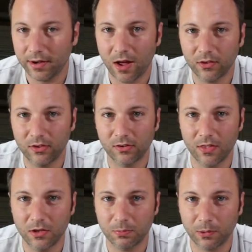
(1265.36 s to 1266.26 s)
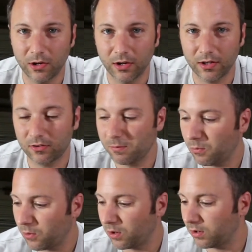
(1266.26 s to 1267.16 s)
analysis on this printer, get some
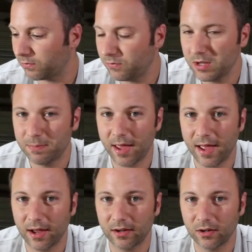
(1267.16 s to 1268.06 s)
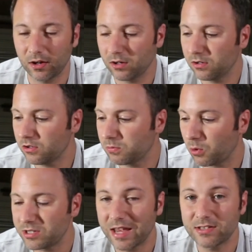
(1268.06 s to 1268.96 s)
more feedback, or do some
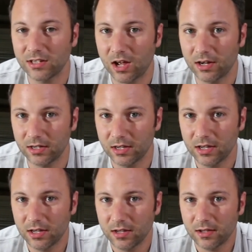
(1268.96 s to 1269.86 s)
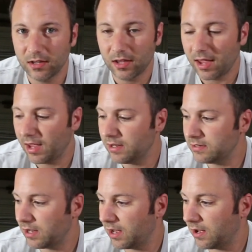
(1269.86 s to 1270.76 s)
more testing on it,
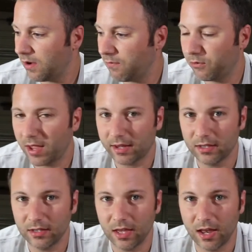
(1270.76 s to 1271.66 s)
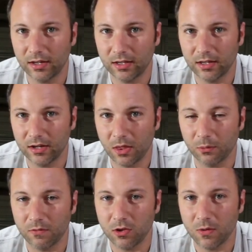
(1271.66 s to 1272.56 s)
and hopefully I can get another
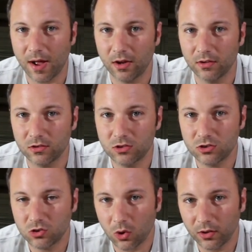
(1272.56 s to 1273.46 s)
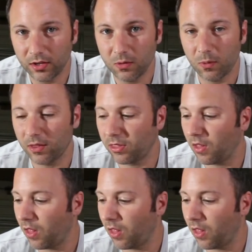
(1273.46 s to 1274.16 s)
review out shortly with